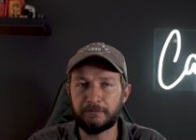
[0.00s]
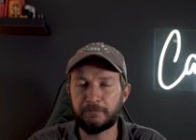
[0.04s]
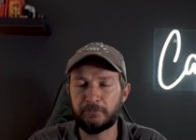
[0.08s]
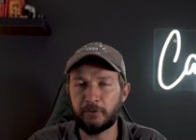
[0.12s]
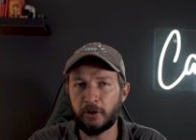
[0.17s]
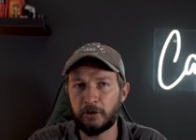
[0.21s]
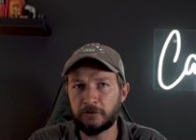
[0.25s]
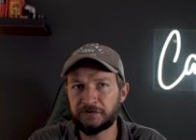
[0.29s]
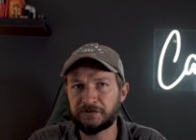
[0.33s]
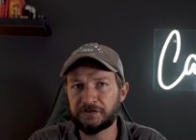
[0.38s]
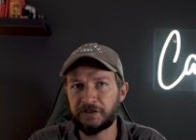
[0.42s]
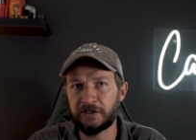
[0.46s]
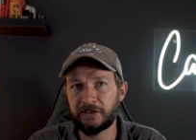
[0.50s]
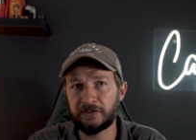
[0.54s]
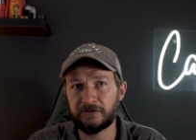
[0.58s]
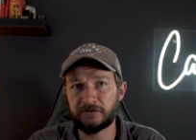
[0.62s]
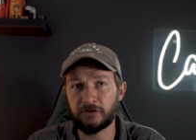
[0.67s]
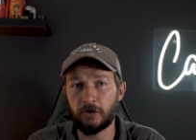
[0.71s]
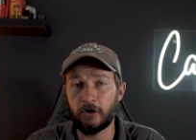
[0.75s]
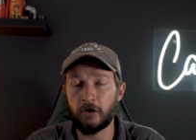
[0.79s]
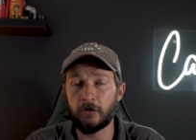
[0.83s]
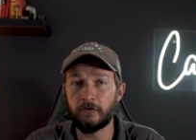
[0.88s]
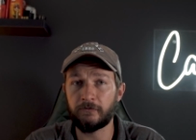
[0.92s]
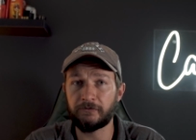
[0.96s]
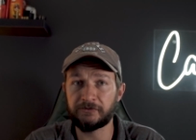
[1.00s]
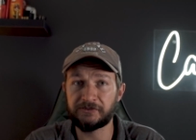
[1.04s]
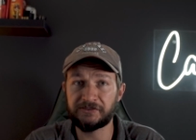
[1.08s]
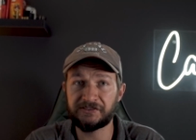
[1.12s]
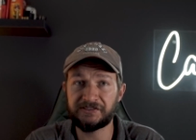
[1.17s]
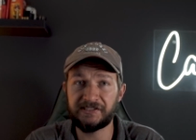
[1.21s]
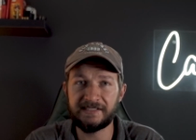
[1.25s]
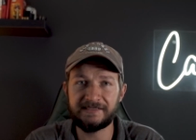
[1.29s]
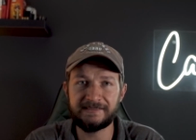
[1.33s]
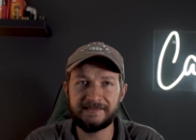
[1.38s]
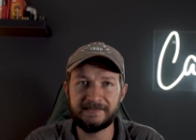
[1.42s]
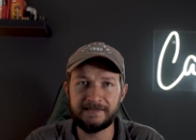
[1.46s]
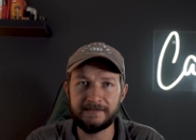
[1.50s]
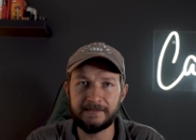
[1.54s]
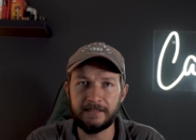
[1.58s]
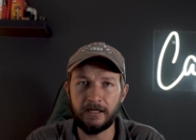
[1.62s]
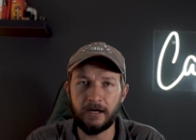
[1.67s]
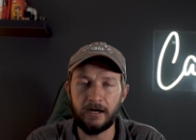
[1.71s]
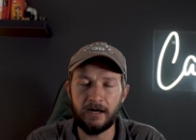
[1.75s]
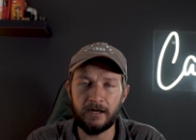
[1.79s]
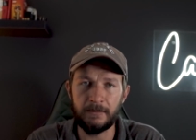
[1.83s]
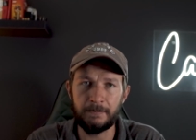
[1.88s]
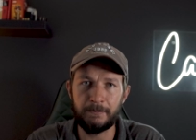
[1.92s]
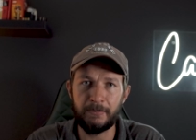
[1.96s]
process of
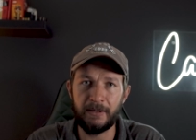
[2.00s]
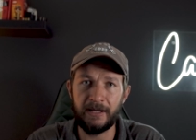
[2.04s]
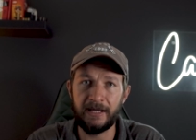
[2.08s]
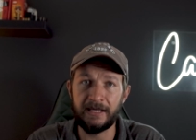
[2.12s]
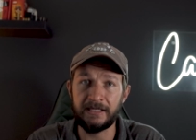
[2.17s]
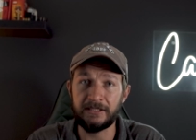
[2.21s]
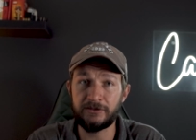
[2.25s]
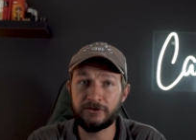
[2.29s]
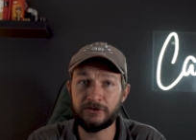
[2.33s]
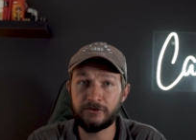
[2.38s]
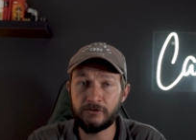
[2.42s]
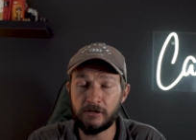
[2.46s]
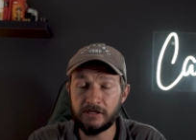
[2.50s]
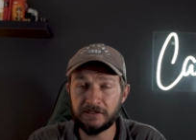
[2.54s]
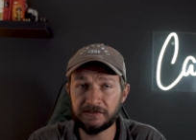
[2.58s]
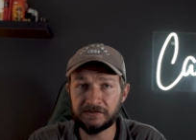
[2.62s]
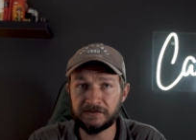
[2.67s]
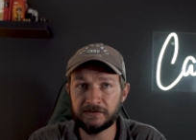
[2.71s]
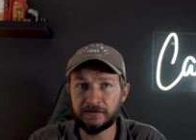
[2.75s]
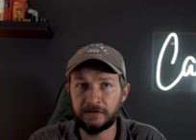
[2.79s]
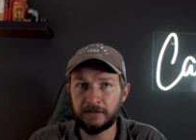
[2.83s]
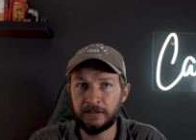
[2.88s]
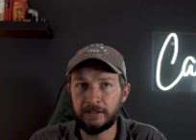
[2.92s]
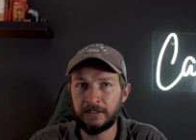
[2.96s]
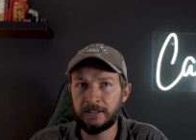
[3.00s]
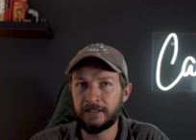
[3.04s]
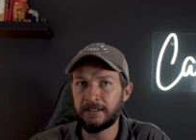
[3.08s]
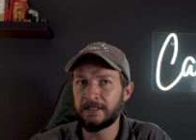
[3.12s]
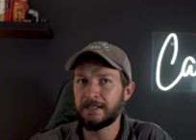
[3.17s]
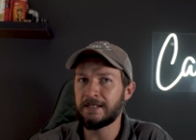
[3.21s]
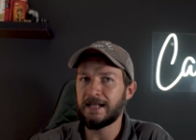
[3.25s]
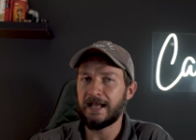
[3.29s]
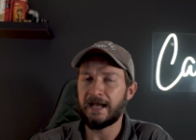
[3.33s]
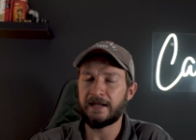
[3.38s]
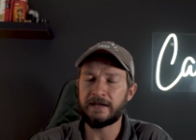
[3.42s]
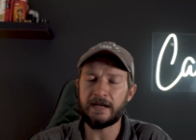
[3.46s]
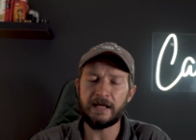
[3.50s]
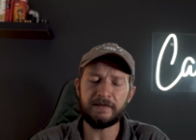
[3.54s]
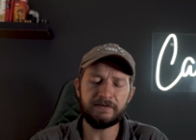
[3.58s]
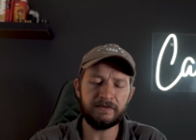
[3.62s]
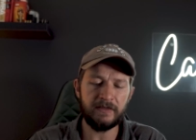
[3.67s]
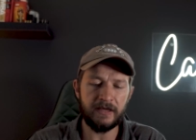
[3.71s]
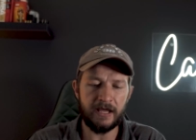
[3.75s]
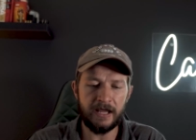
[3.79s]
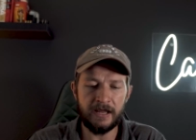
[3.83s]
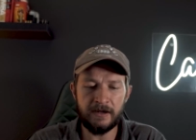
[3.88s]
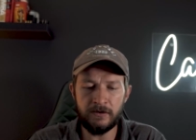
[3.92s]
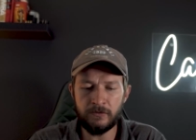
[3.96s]
setting up a trust. And at
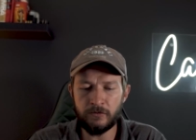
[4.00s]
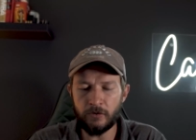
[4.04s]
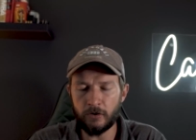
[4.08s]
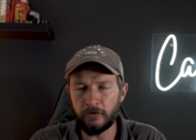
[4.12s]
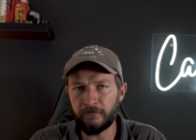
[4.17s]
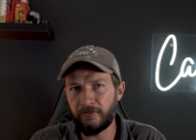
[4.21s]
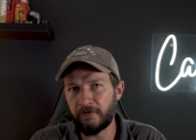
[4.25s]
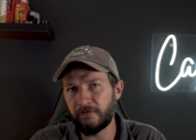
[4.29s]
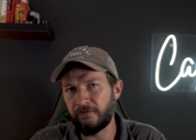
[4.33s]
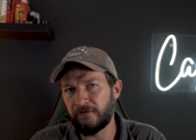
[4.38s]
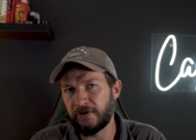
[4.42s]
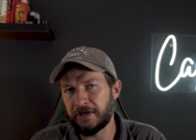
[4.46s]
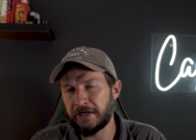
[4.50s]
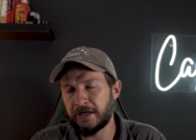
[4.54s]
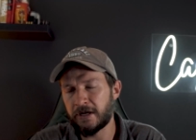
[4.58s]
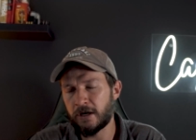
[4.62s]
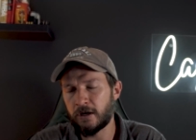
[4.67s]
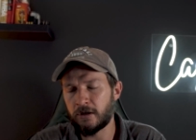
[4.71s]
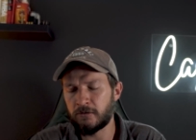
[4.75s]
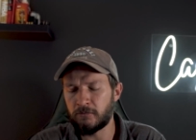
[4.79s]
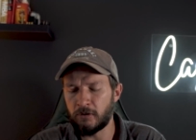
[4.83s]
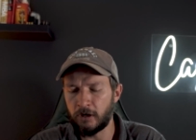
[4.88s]
the end of the video,